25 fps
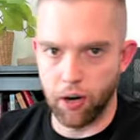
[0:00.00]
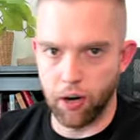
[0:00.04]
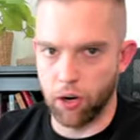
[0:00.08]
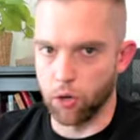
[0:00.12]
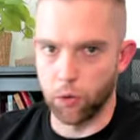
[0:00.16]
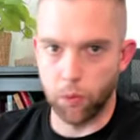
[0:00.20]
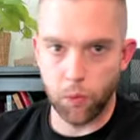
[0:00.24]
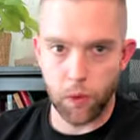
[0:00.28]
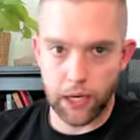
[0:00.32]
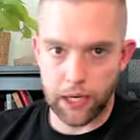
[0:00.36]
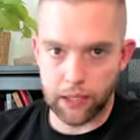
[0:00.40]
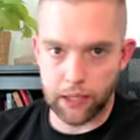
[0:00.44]
or
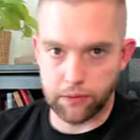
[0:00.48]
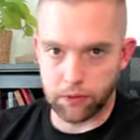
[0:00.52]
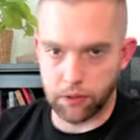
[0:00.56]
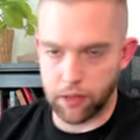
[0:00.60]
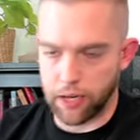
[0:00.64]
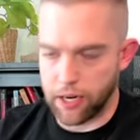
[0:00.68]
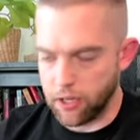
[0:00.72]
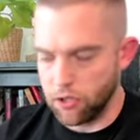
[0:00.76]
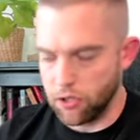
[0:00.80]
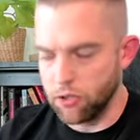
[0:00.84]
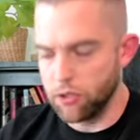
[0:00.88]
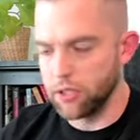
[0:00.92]
whatever,
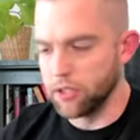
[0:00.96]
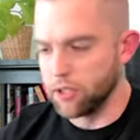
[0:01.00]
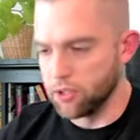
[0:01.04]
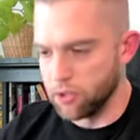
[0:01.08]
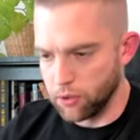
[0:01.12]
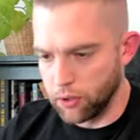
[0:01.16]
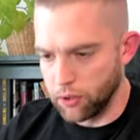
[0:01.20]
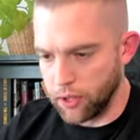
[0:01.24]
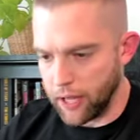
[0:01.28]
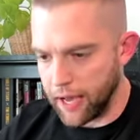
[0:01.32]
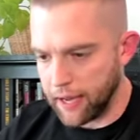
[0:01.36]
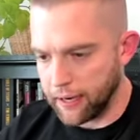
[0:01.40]
right? You can
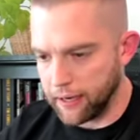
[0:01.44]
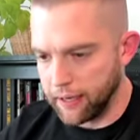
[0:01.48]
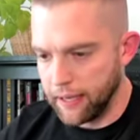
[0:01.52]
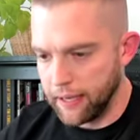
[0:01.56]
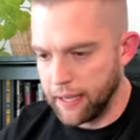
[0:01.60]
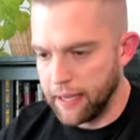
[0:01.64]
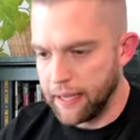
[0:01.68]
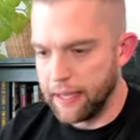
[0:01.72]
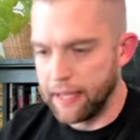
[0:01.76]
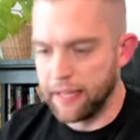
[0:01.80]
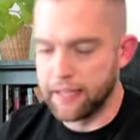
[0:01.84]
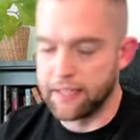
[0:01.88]
do that.
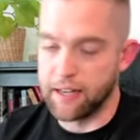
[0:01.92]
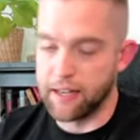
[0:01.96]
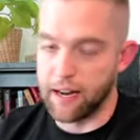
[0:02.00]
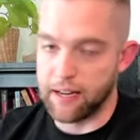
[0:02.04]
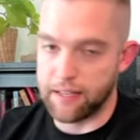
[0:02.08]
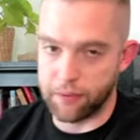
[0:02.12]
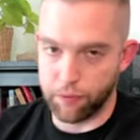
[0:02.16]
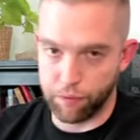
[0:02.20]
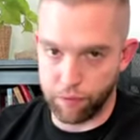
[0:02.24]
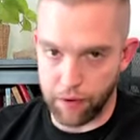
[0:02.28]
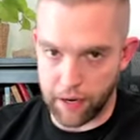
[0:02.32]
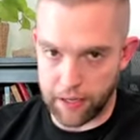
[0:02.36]
It's not as
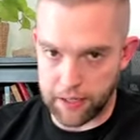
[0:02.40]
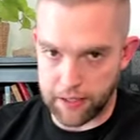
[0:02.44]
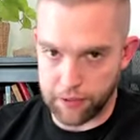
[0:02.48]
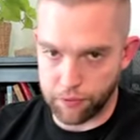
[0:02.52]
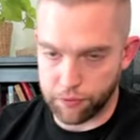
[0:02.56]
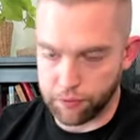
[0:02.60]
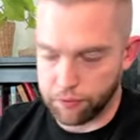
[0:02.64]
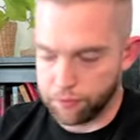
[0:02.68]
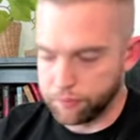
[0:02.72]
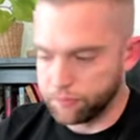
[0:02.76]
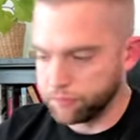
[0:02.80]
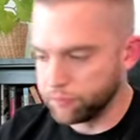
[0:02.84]

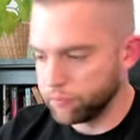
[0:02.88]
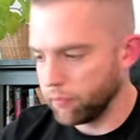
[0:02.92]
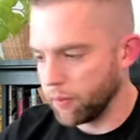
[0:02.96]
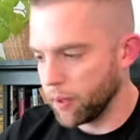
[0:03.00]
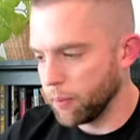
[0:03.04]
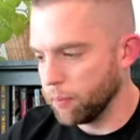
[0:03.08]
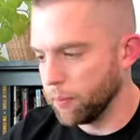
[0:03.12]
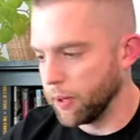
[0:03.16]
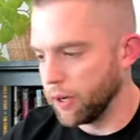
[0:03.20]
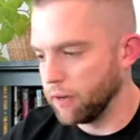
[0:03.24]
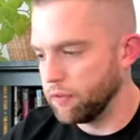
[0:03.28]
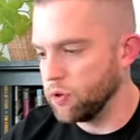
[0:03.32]
effective.
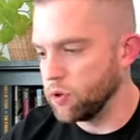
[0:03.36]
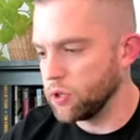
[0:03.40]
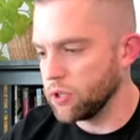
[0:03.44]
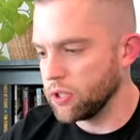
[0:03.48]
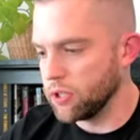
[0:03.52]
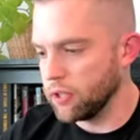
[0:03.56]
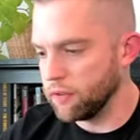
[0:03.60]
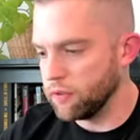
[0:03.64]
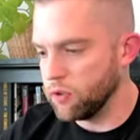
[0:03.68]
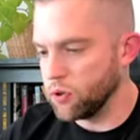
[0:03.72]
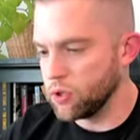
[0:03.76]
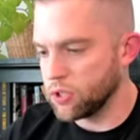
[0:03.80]
But if
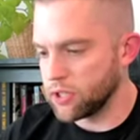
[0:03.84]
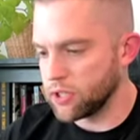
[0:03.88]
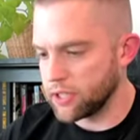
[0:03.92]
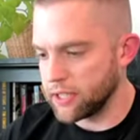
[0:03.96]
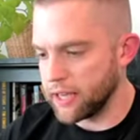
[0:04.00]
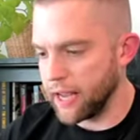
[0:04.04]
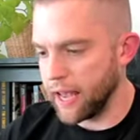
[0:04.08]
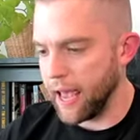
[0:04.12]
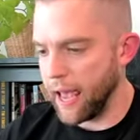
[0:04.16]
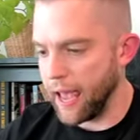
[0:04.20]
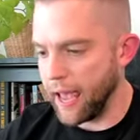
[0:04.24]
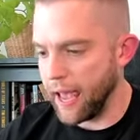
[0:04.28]
you can
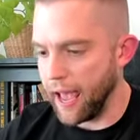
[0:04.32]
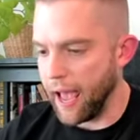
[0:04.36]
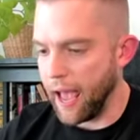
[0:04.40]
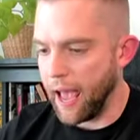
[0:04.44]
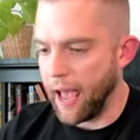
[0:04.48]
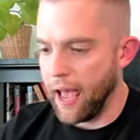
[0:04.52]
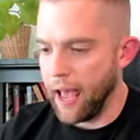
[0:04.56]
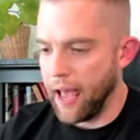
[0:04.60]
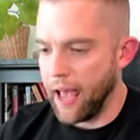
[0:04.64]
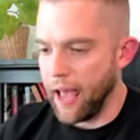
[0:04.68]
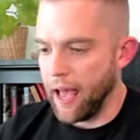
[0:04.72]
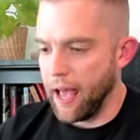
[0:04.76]
say, hey,
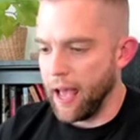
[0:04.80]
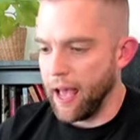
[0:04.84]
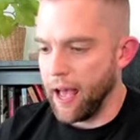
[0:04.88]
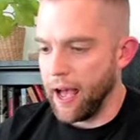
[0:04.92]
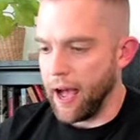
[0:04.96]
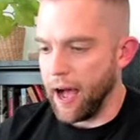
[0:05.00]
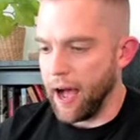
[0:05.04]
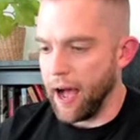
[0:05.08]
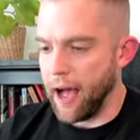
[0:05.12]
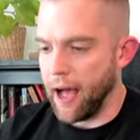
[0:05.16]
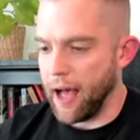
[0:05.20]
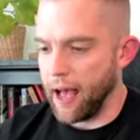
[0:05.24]

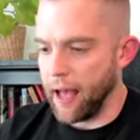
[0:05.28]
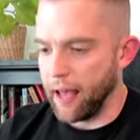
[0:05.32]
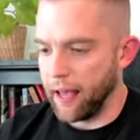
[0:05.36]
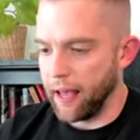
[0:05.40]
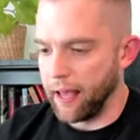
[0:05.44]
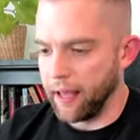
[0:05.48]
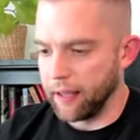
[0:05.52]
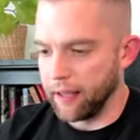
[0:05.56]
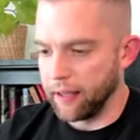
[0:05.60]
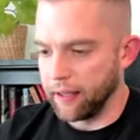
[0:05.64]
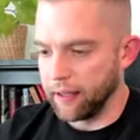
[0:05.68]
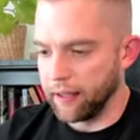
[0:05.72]

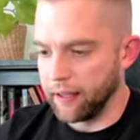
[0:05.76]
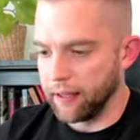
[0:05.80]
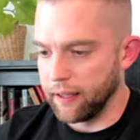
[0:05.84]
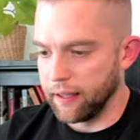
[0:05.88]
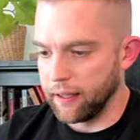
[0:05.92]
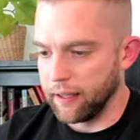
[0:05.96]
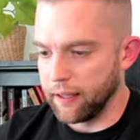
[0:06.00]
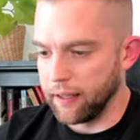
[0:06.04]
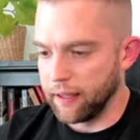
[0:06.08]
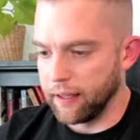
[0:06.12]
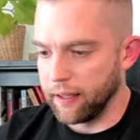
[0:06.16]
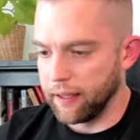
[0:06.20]
I
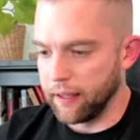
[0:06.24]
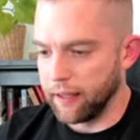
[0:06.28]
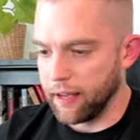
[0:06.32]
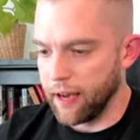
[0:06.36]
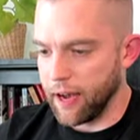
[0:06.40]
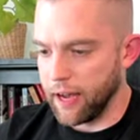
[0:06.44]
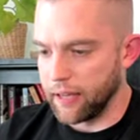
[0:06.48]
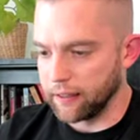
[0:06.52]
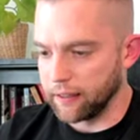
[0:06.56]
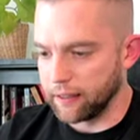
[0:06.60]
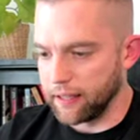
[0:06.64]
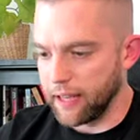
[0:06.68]

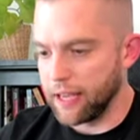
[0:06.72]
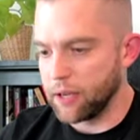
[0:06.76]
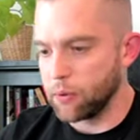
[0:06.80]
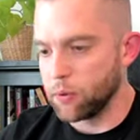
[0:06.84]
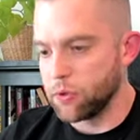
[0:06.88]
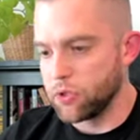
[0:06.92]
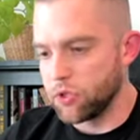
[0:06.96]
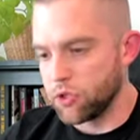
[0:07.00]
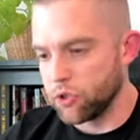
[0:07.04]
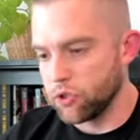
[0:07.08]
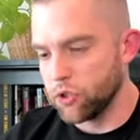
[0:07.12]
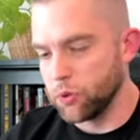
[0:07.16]
like
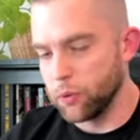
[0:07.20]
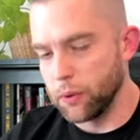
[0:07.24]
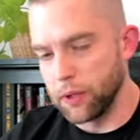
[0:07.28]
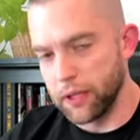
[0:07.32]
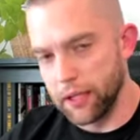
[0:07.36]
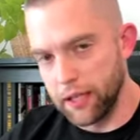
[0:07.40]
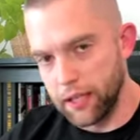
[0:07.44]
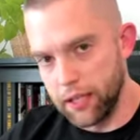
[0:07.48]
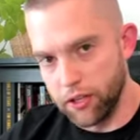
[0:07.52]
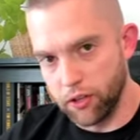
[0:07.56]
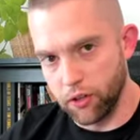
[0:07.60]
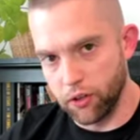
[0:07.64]
what you're doing
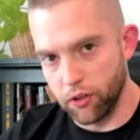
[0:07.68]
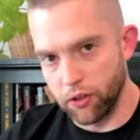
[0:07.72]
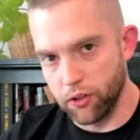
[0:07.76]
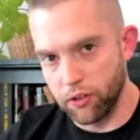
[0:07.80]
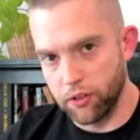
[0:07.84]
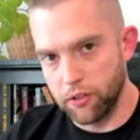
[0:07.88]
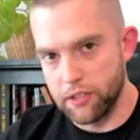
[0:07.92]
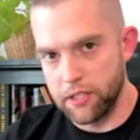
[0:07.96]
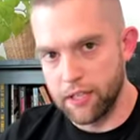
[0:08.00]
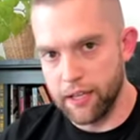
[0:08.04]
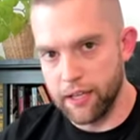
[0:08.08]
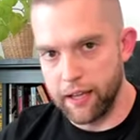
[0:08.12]
here
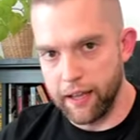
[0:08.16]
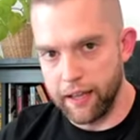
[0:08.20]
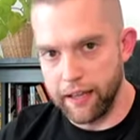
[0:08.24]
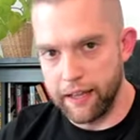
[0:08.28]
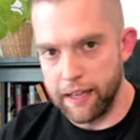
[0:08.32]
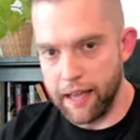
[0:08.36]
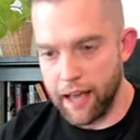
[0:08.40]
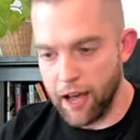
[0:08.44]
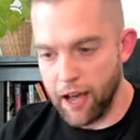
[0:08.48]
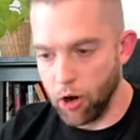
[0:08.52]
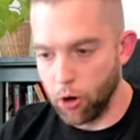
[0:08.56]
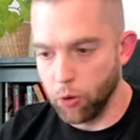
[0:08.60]
to
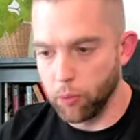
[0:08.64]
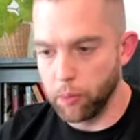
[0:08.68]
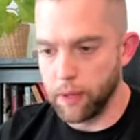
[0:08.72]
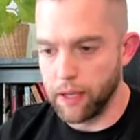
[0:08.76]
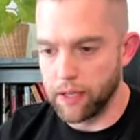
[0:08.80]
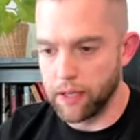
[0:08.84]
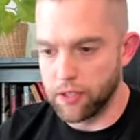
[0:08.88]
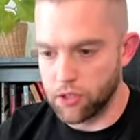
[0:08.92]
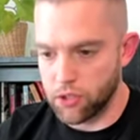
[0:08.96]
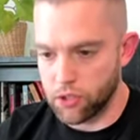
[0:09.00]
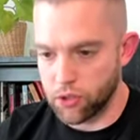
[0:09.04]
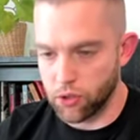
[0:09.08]
help
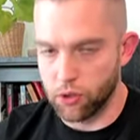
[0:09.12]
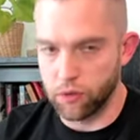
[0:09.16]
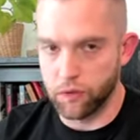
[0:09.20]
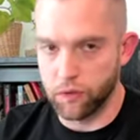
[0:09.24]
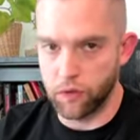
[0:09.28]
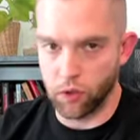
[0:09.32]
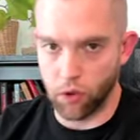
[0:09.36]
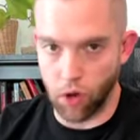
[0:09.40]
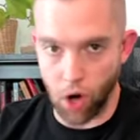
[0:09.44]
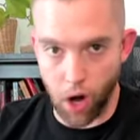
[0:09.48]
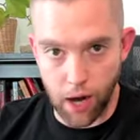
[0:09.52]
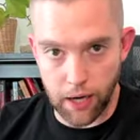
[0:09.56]
and serve
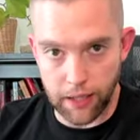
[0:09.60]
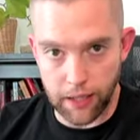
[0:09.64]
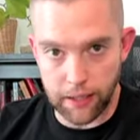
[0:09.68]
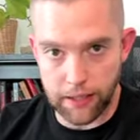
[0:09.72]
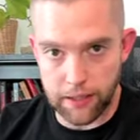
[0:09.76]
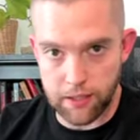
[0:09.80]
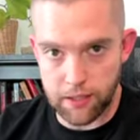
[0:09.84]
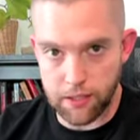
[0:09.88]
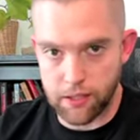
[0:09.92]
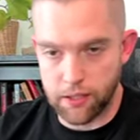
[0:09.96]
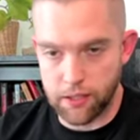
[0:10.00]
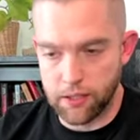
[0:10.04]
your
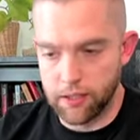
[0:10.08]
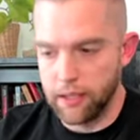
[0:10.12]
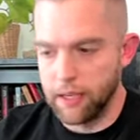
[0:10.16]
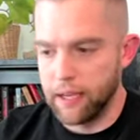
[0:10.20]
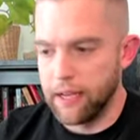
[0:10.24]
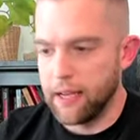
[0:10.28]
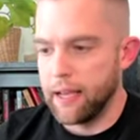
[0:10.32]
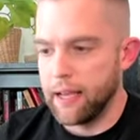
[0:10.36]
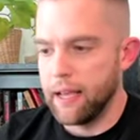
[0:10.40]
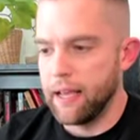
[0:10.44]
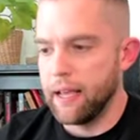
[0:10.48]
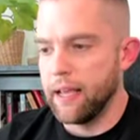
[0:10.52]
audience,
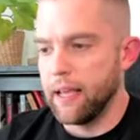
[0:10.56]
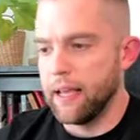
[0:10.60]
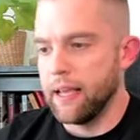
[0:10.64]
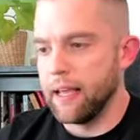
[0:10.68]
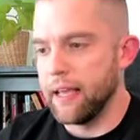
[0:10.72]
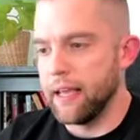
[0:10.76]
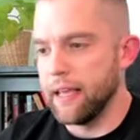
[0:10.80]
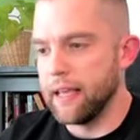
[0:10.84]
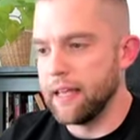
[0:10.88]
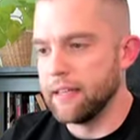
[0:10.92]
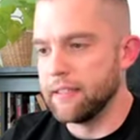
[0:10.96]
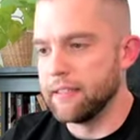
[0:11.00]

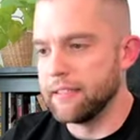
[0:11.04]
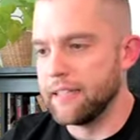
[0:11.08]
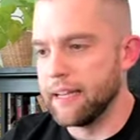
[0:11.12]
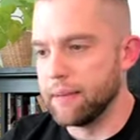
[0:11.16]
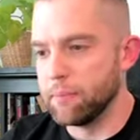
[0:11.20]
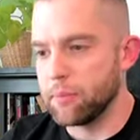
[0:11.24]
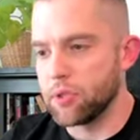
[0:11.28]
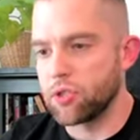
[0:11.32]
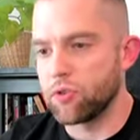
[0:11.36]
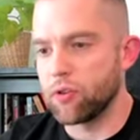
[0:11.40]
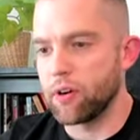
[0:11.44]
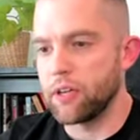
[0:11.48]
it
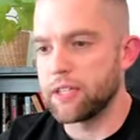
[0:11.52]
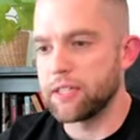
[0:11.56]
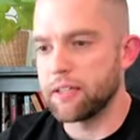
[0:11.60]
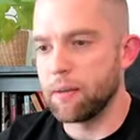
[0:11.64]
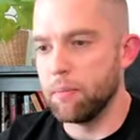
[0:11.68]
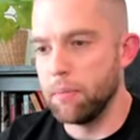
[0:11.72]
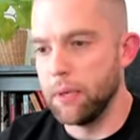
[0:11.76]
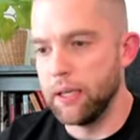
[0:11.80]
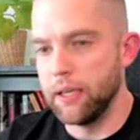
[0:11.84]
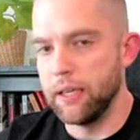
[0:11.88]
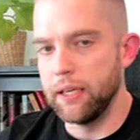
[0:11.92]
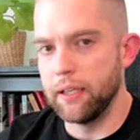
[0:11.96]
demonstrates
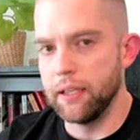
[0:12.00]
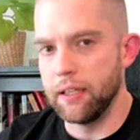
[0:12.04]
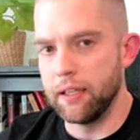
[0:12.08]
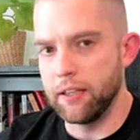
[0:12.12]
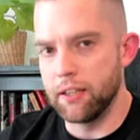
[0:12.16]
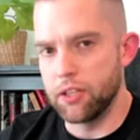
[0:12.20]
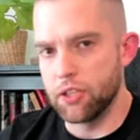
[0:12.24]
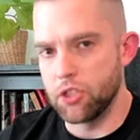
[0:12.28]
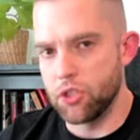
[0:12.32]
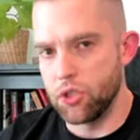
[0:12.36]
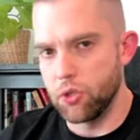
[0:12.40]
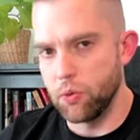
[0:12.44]
immediately
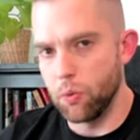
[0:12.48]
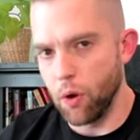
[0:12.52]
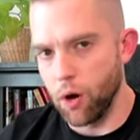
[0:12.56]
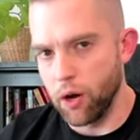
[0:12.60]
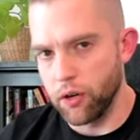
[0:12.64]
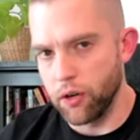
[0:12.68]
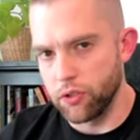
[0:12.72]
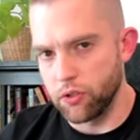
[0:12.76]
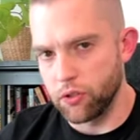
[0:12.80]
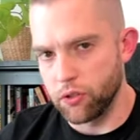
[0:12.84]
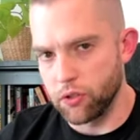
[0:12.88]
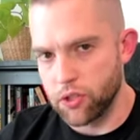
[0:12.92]
that you
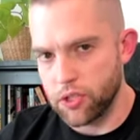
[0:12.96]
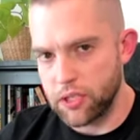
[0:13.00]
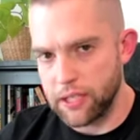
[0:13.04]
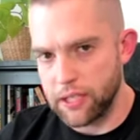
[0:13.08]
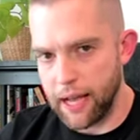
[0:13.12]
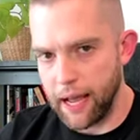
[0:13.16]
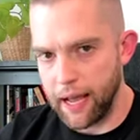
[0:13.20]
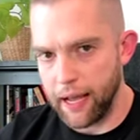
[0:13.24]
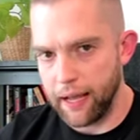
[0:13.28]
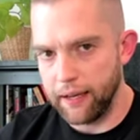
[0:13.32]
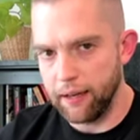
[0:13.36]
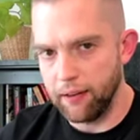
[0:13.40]

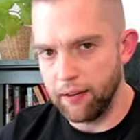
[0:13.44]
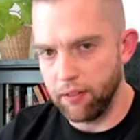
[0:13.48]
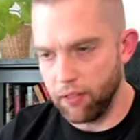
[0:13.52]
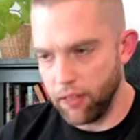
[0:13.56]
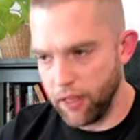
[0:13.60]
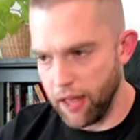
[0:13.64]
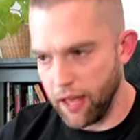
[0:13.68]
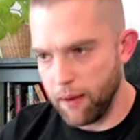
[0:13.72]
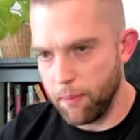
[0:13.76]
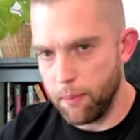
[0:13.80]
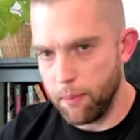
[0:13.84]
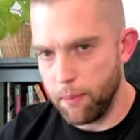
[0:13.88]
understand
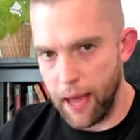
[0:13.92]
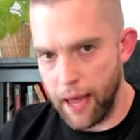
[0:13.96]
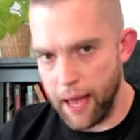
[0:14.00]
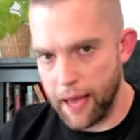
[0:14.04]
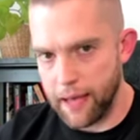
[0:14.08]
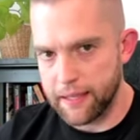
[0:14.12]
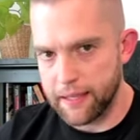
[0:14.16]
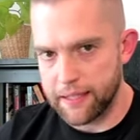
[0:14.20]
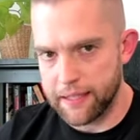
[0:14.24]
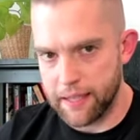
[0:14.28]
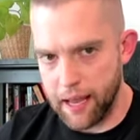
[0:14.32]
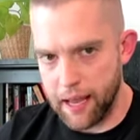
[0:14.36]
them
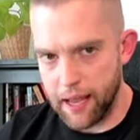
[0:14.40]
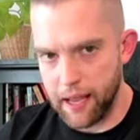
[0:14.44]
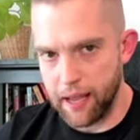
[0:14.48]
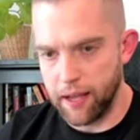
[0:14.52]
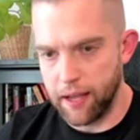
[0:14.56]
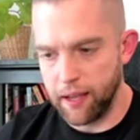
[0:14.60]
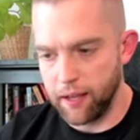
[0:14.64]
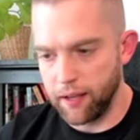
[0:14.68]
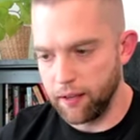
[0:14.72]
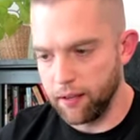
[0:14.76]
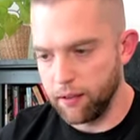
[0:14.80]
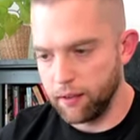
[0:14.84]
as
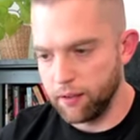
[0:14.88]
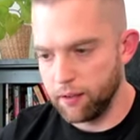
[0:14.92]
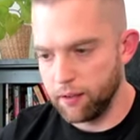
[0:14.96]
a